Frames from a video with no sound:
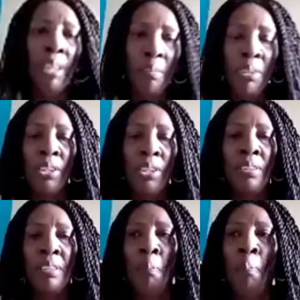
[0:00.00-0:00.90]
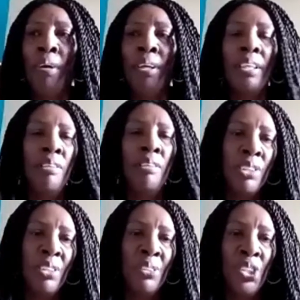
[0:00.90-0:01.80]
but the product you've
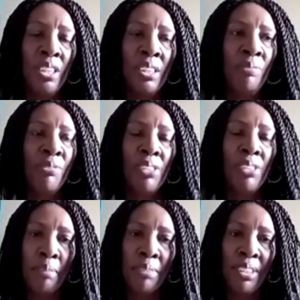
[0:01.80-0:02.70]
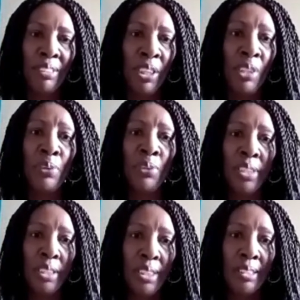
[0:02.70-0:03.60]
negotiated for is absolutely
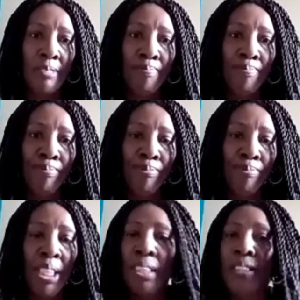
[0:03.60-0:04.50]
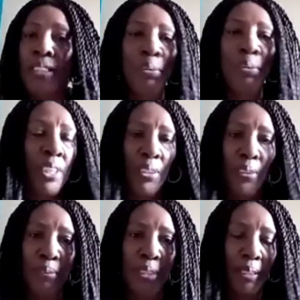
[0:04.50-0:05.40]
useless because no one can
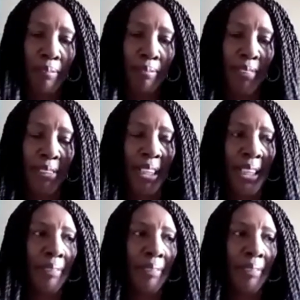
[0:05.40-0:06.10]
use it, right?